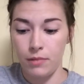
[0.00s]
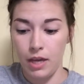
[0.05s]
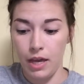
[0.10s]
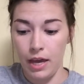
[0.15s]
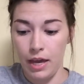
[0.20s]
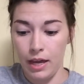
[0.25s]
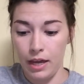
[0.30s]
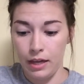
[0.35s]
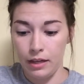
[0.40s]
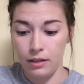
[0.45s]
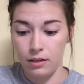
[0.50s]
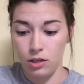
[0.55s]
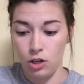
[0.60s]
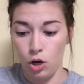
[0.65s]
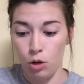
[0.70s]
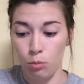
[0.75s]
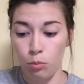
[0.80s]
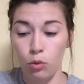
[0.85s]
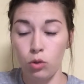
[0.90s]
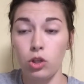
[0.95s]
And
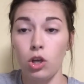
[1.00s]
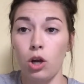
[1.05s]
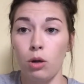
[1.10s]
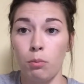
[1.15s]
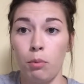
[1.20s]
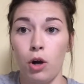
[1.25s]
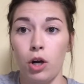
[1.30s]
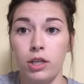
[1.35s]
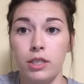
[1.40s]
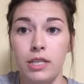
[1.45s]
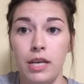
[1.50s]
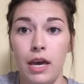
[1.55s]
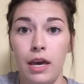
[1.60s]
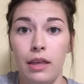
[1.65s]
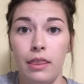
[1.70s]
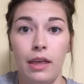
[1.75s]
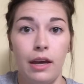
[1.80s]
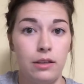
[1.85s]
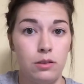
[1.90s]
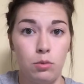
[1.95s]
our Bulldog Bark Day,
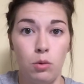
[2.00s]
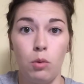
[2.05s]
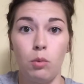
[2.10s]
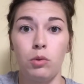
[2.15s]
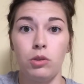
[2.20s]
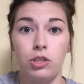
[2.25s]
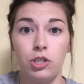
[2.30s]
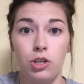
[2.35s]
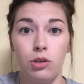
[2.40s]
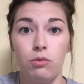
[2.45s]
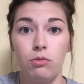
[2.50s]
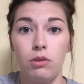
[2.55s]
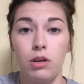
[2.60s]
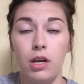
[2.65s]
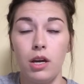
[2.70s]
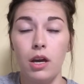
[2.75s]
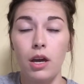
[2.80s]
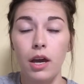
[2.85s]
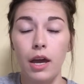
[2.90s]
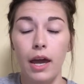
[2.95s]
that's what we'll do.
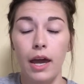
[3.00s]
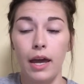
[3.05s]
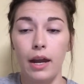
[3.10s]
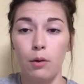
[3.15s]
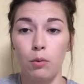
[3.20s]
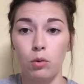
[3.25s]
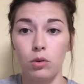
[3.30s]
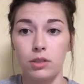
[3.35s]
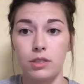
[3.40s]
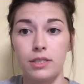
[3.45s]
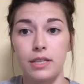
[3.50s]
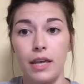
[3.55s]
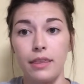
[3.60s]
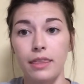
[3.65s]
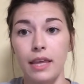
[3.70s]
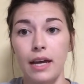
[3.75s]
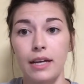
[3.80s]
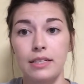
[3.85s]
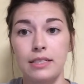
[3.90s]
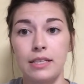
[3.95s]
And we'll set
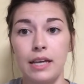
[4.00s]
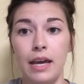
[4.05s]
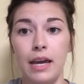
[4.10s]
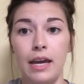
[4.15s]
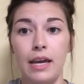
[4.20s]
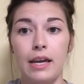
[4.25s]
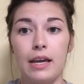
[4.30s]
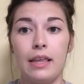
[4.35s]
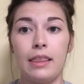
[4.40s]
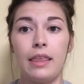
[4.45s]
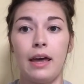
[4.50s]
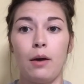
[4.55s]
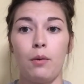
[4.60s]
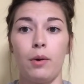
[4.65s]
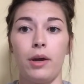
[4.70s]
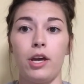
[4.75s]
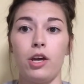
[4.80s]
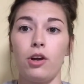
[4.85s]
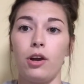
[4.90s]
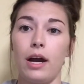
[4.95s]
that date and that
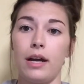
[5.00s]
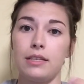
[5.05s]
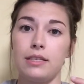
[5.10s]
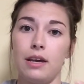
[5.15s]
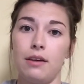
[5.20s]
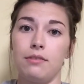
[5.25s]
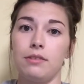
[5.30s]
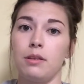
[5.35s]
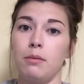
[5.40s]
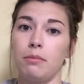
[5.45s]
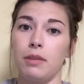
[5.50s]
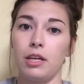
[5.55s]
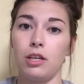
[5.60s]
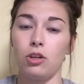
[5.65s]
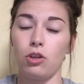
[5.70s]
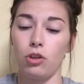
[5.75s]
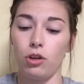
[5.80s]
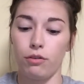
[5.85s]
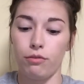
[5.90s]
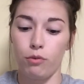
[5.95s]
way you guys have something
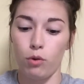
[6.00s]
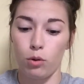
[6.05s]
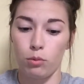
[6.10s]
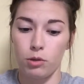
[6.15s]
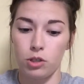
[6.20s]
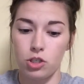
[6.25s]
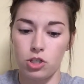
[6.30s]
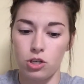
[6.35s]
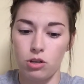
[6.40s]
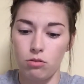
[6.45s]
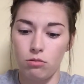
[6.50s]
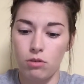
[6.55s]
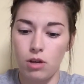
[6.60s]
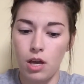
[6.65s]
to look forward to.